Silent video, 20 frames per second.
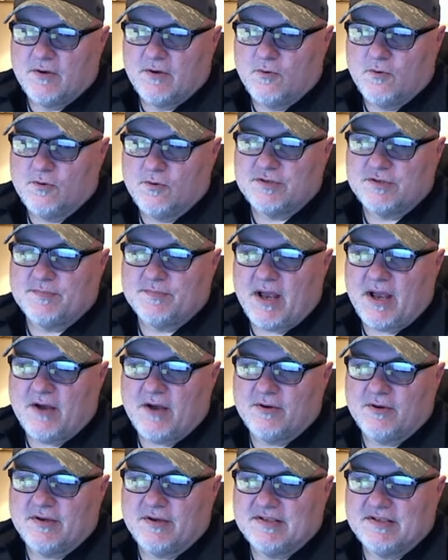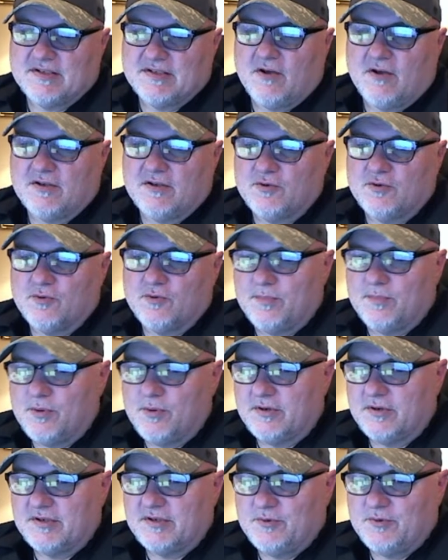Horsepower is also
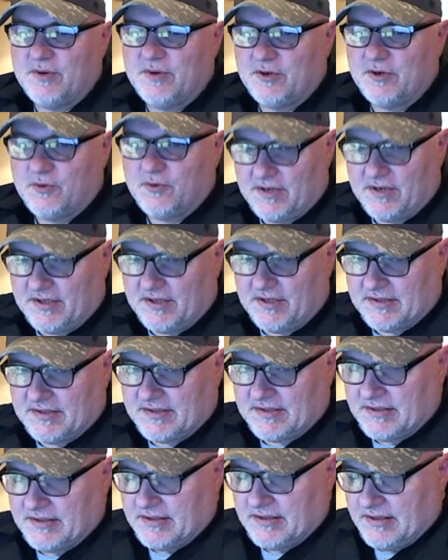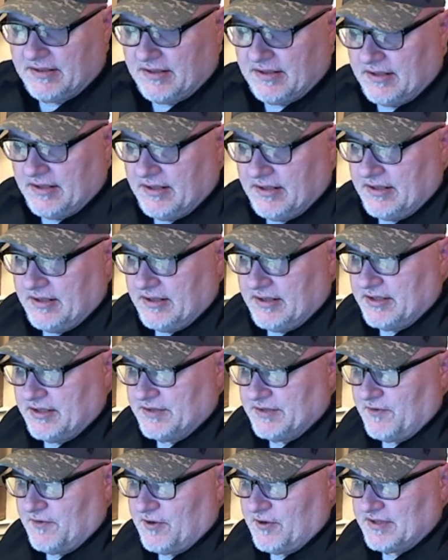reported to increase. As
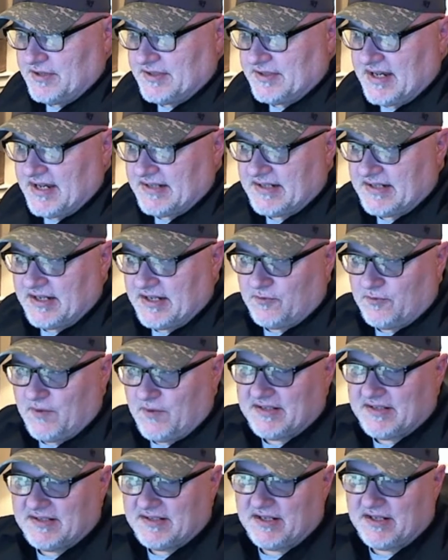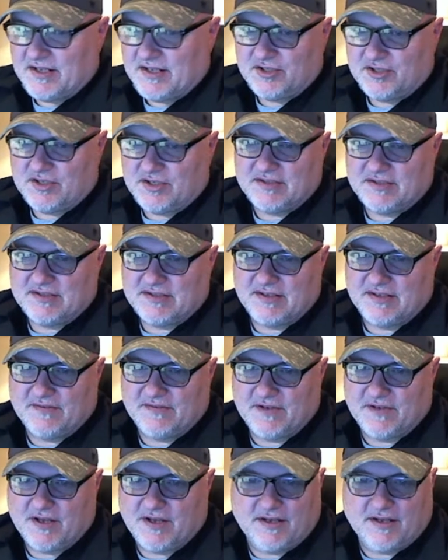far as testing in racing engines,
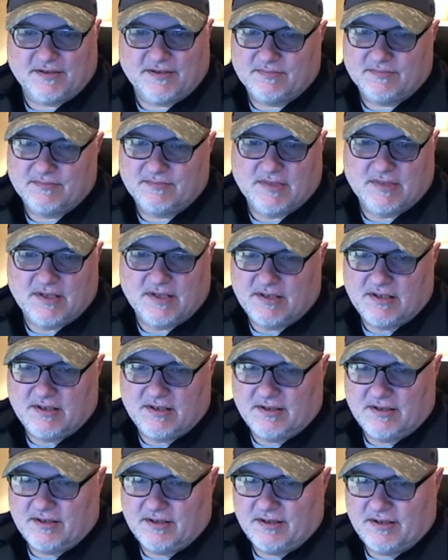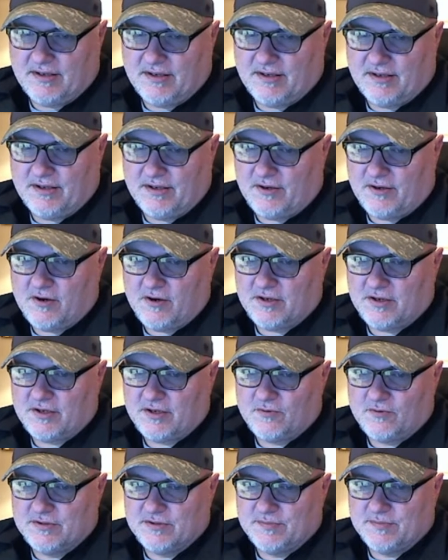they've got
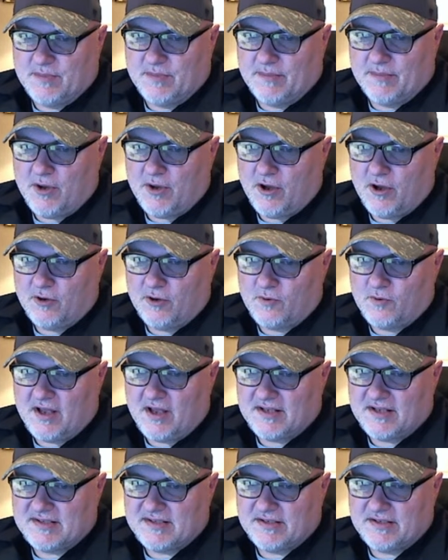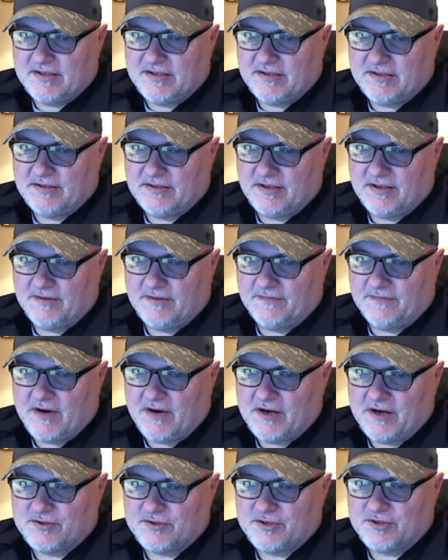articles by Paul Rossi,
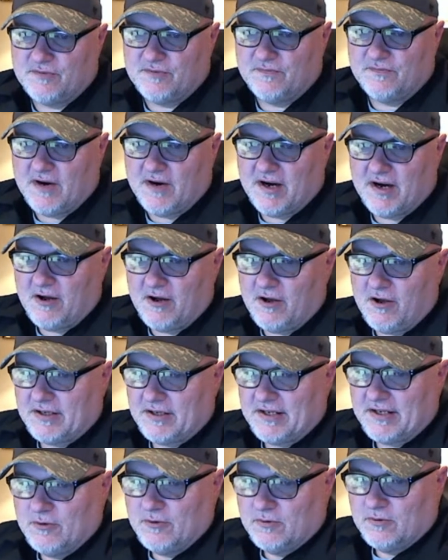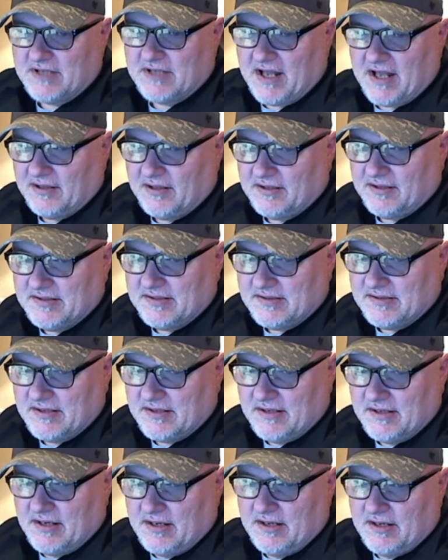Firestone, Firehawk, Eagle
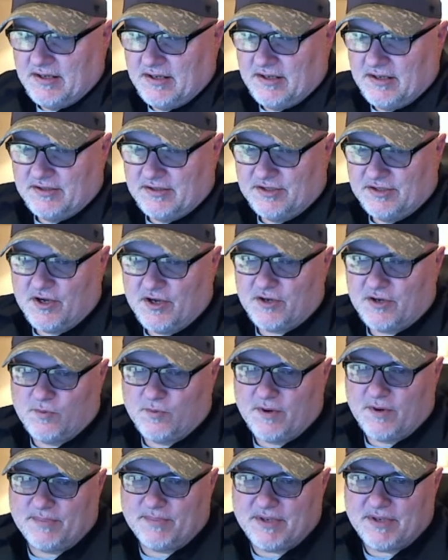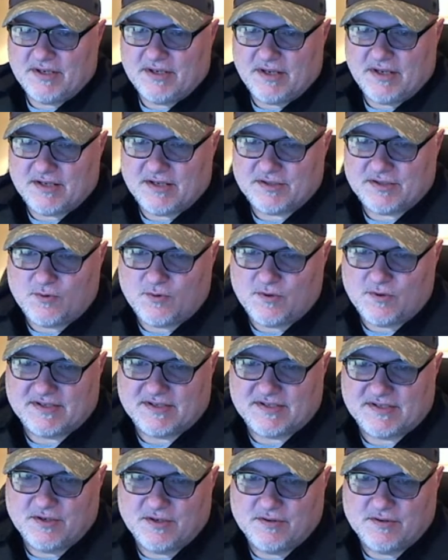Talons, Doug Rippey, Escort
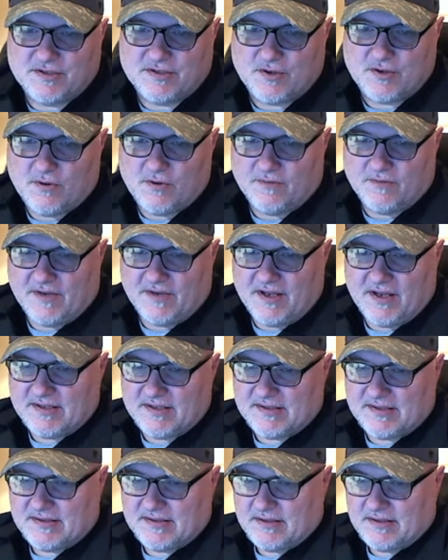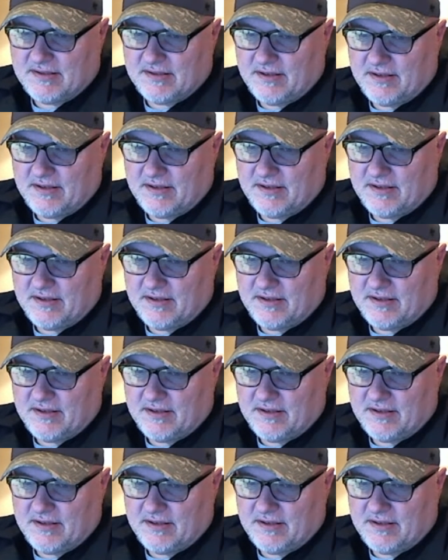Series Corvettes.